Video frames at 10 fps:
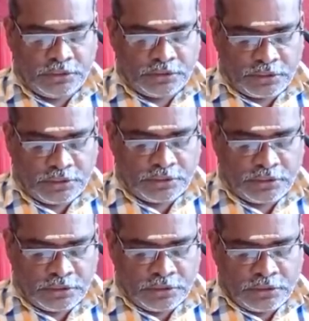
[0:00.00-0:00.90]
and
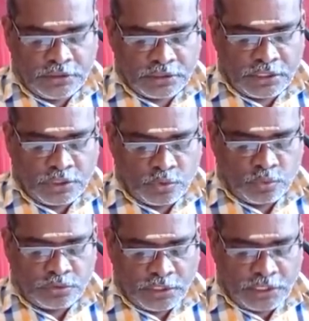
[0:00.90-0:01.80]
control
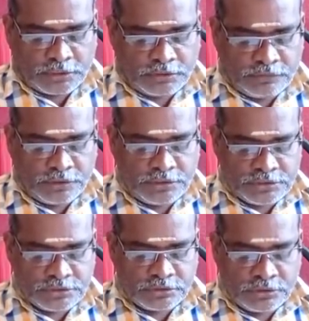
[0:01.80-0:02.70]
the activities
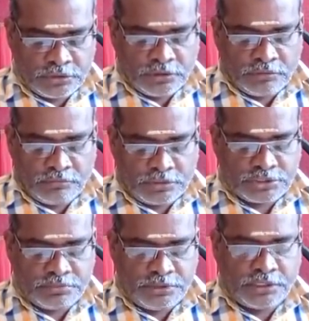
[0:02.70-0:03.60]
must
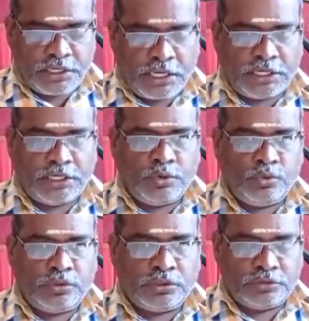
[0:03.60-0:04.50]
be carried
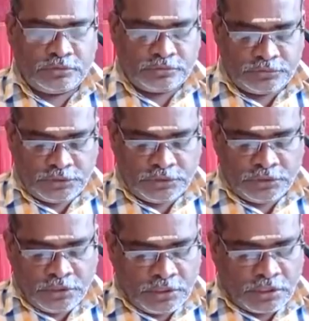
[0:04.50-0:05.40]
out on the
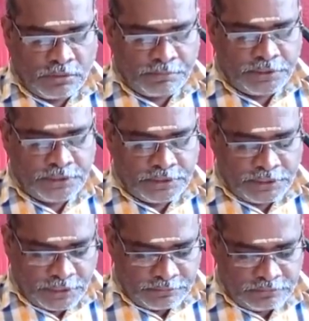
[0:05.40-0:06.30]
company
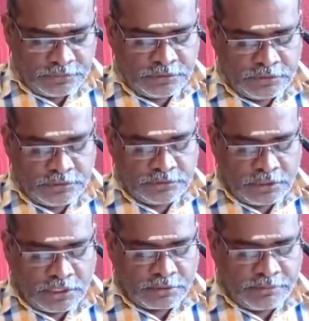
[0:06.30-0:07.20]
time. The
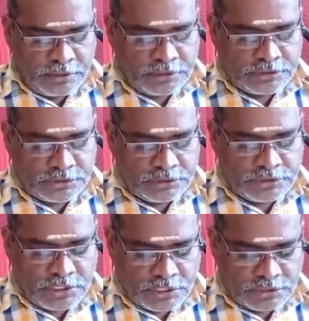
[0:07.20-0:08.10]
recommendation, the
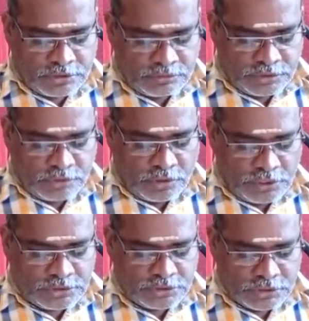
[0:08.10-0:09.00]
structure of the quality
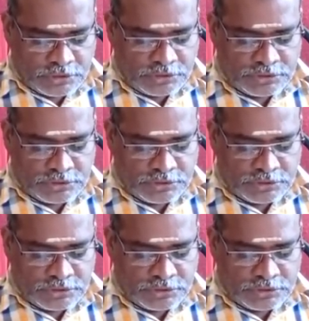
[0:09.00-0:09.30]
circles,